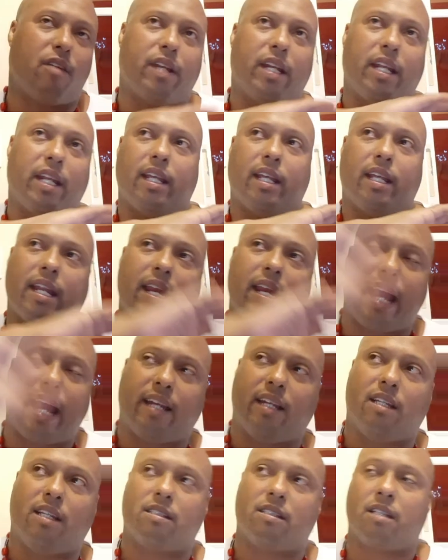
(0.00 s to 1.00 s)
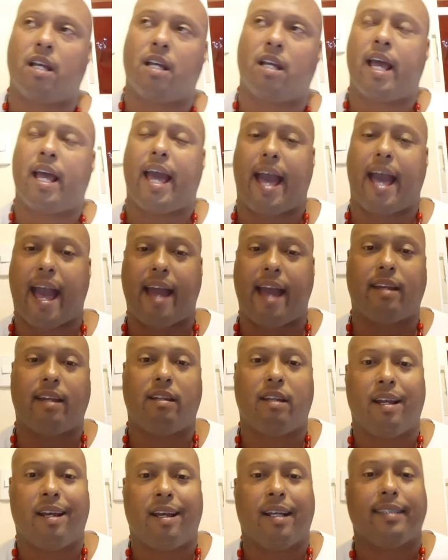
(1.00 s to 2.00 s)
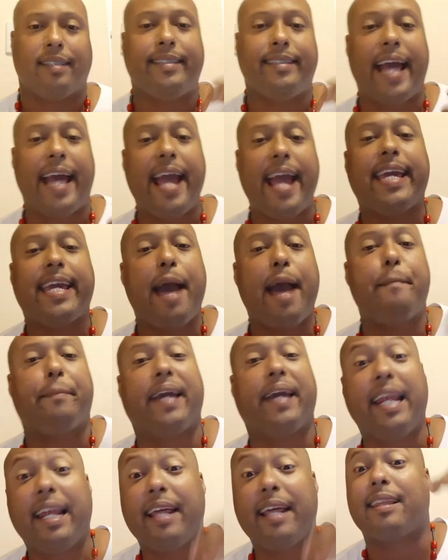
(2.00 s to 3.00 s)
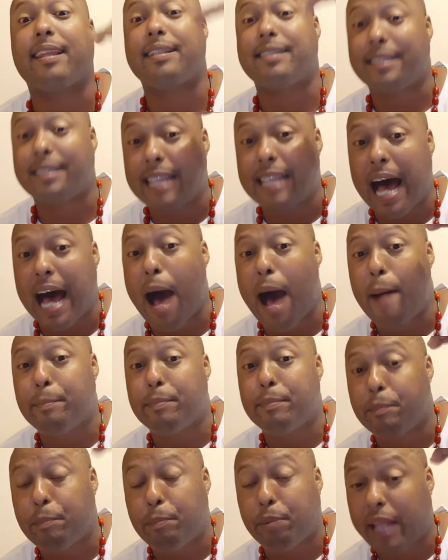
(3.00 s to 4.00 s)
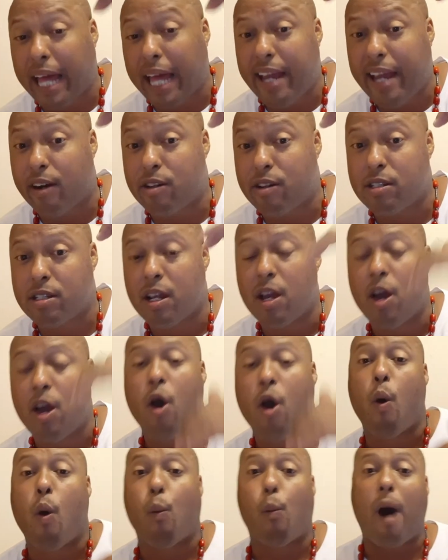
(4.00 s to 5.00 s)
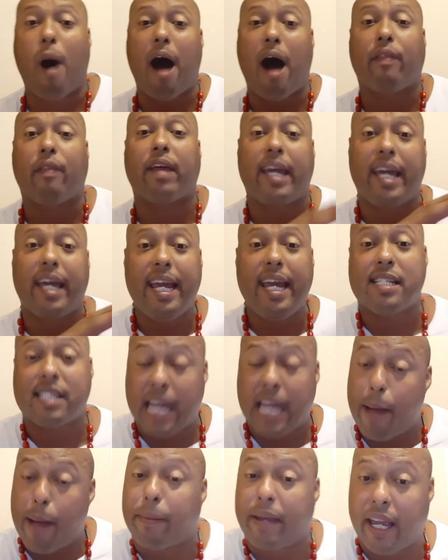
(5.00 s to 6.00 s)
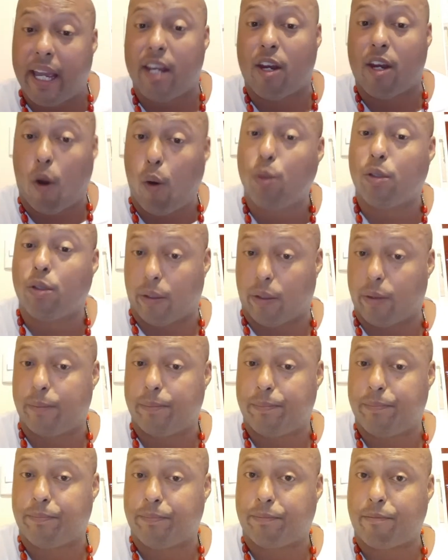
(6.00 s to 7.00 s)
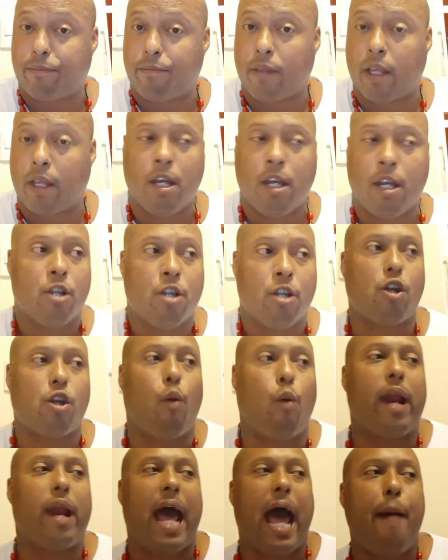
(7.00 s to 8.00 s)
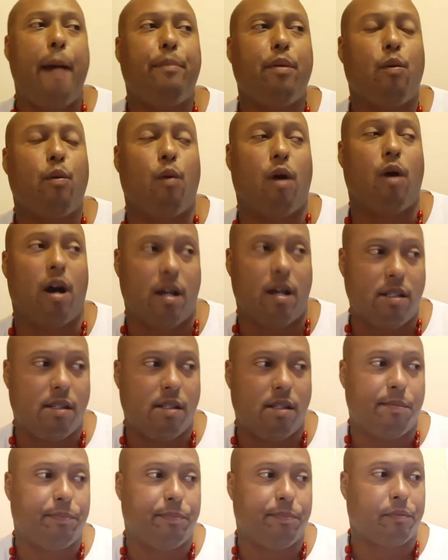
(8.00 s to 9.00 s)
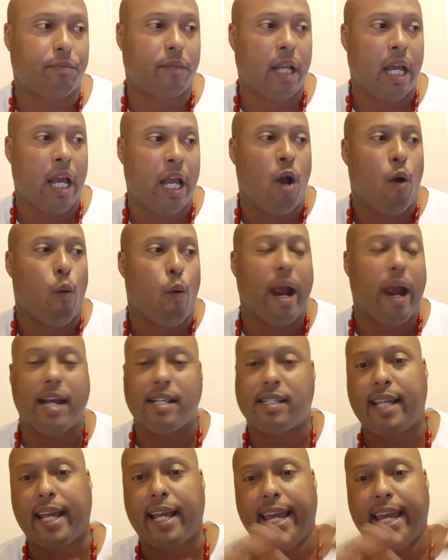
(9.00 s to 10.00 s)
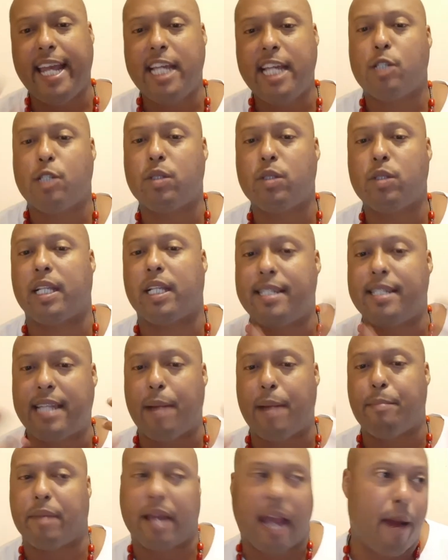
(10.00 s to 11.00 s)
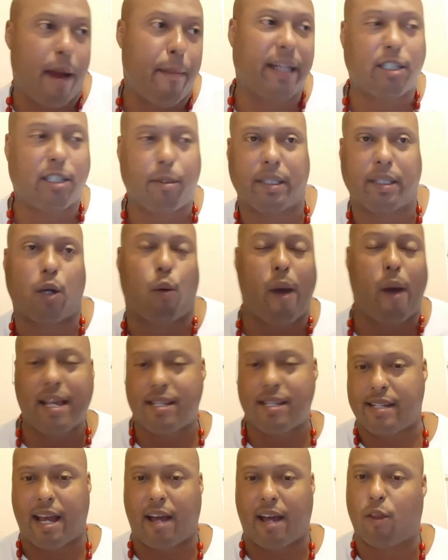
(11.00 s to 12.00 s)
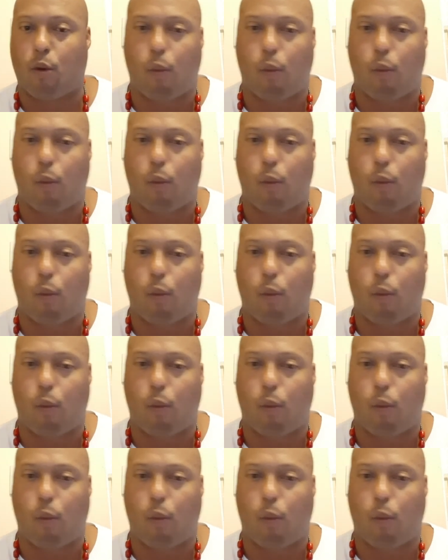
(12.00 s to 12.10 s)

in the 90s. And they kept getting the top players while the East kept getting older. So what happened was, whereas the East was everybody's talking about the West now, the